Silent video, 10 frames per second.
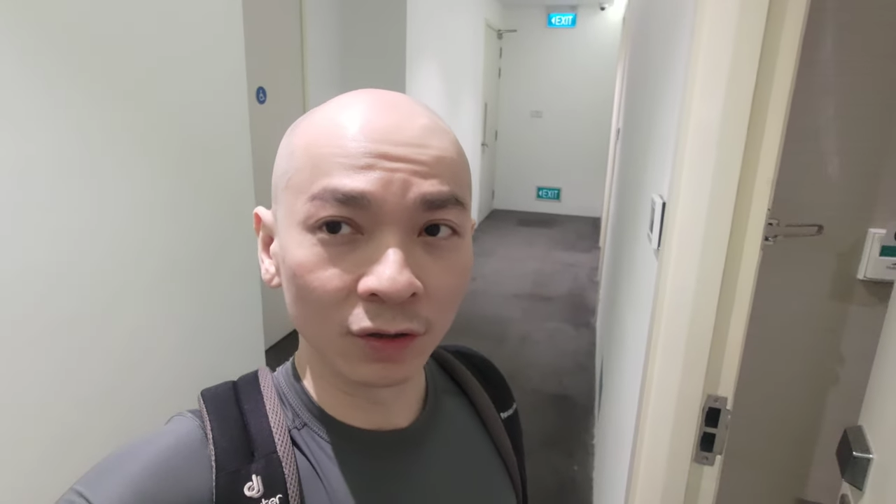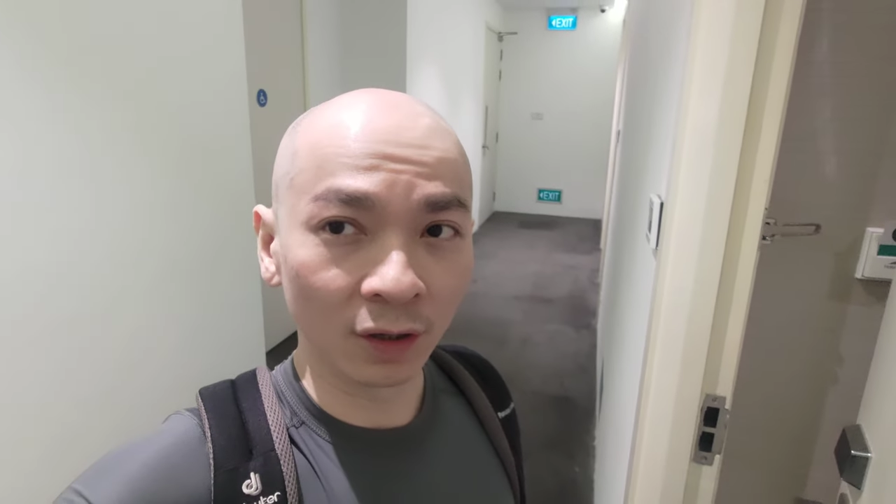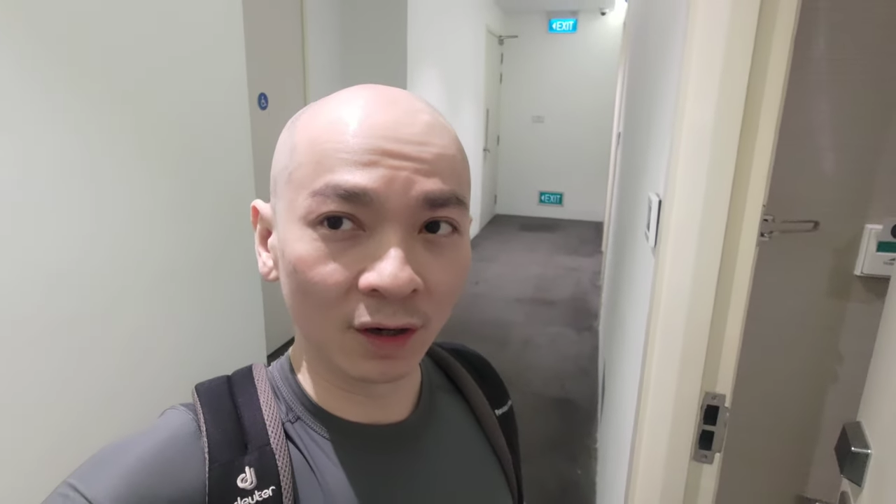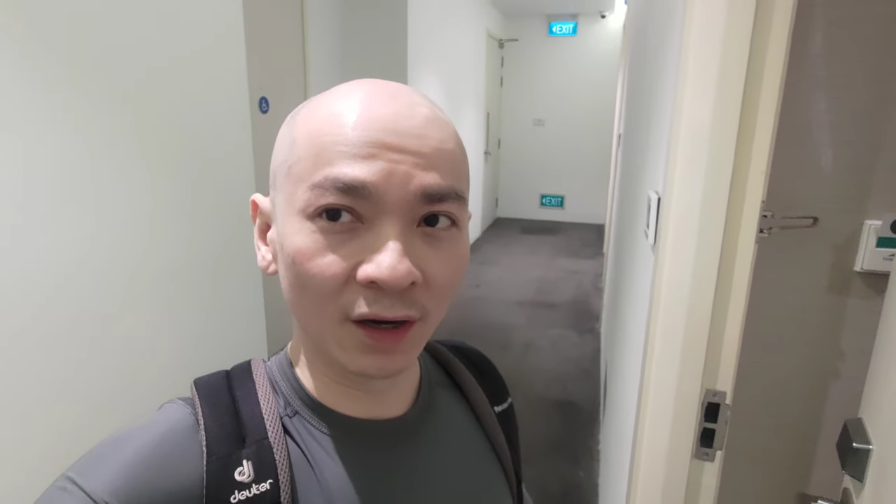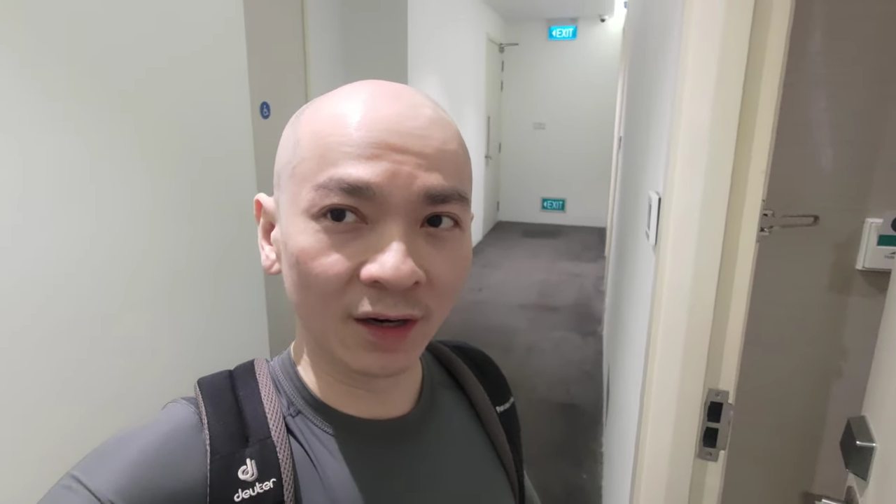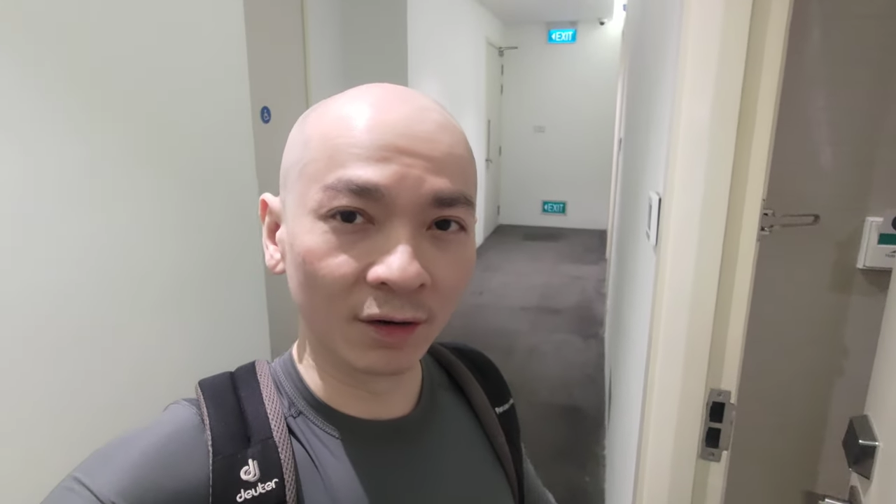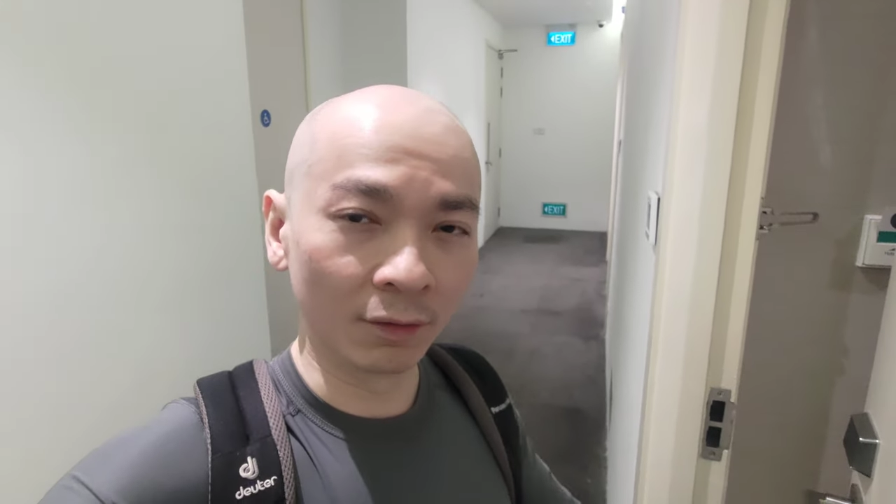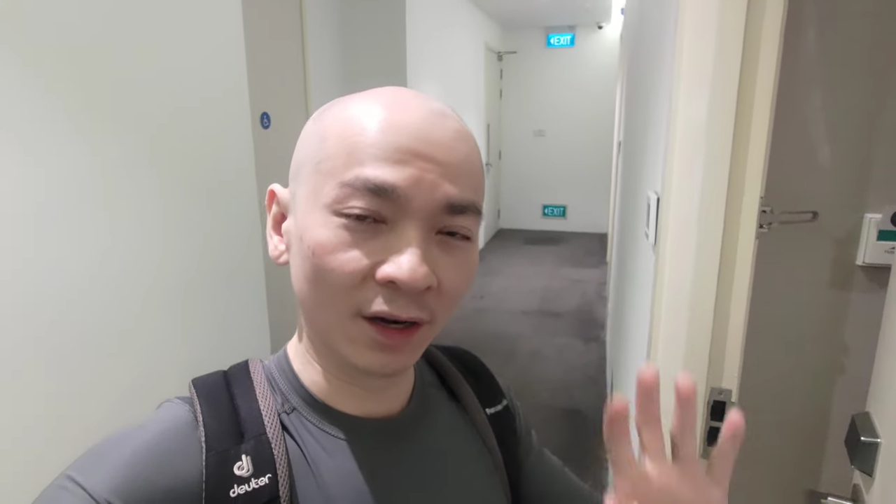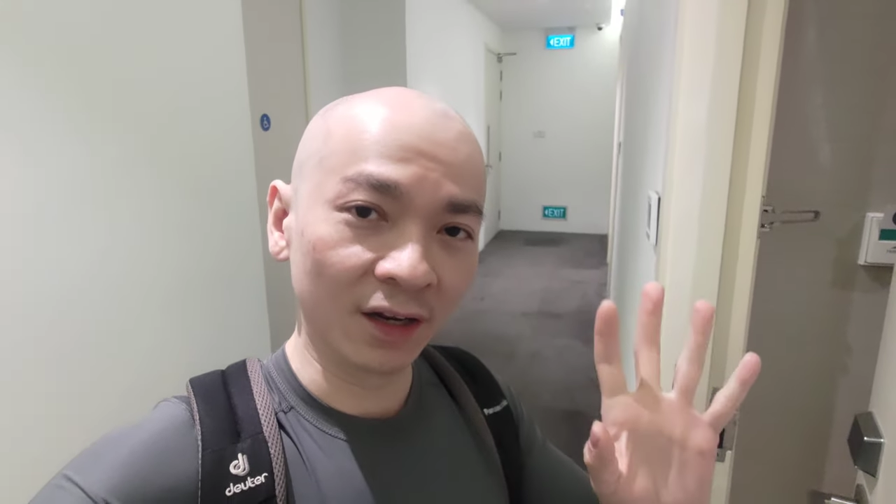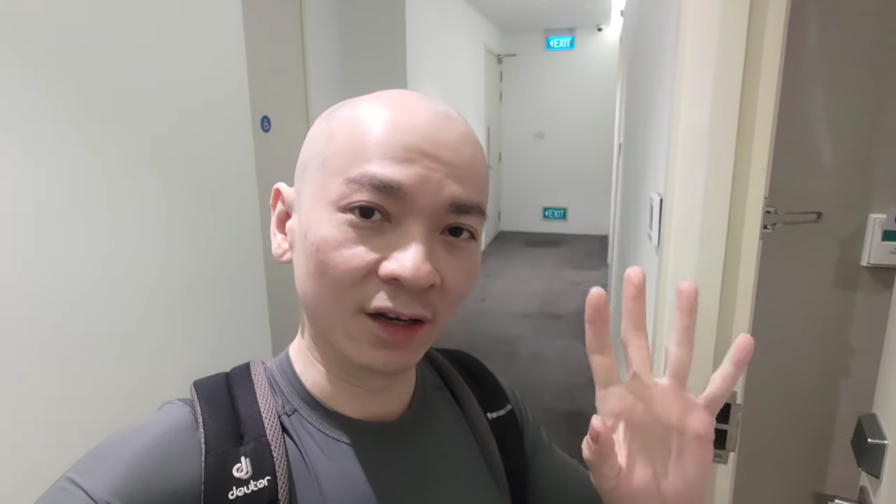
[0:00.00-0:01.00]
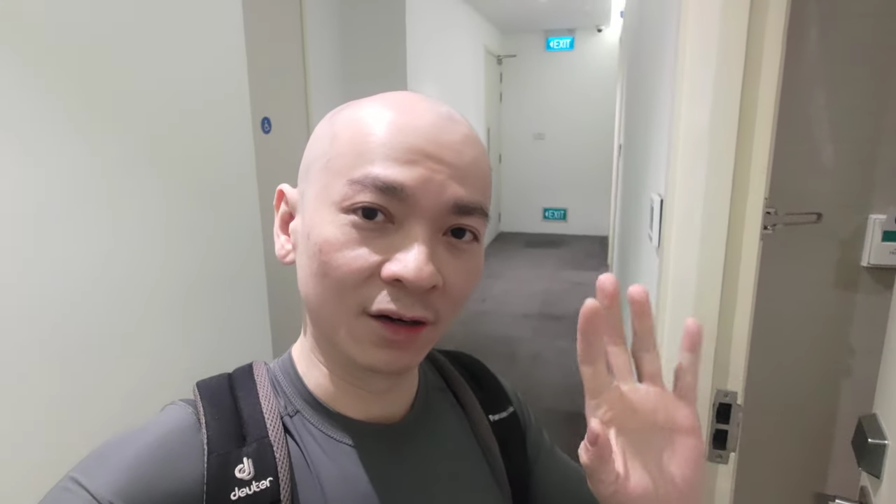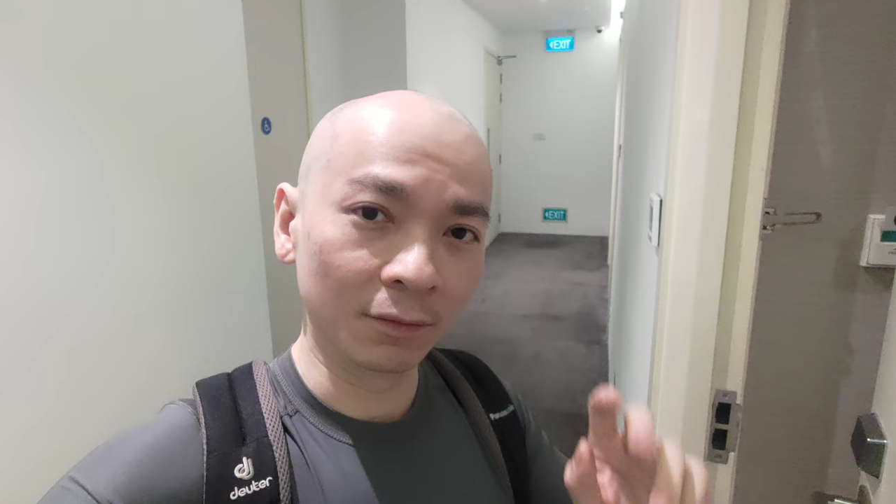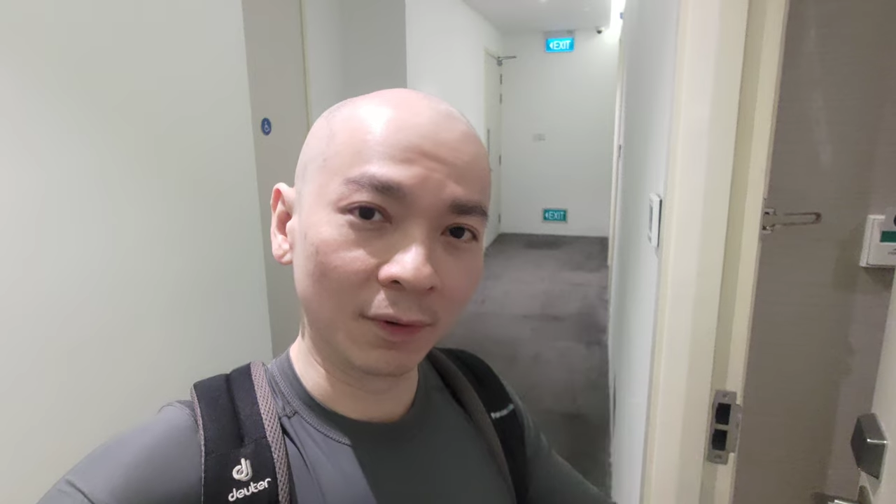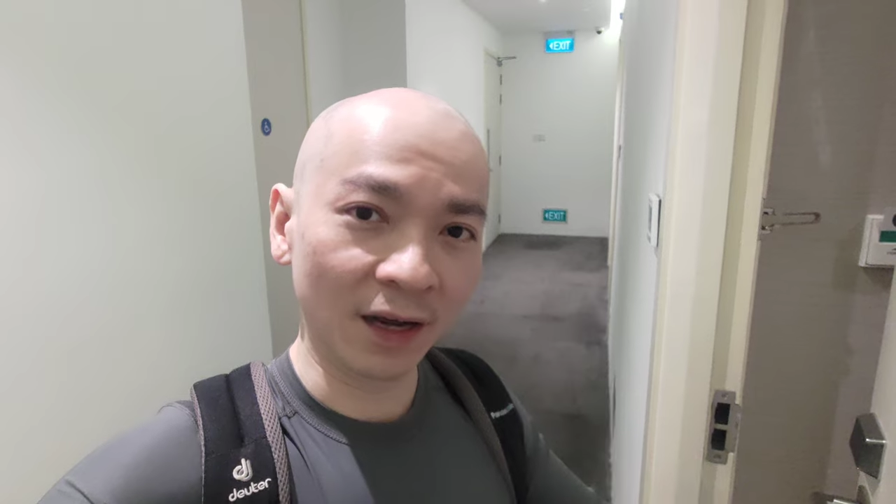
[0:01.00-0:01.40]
so I end it right here.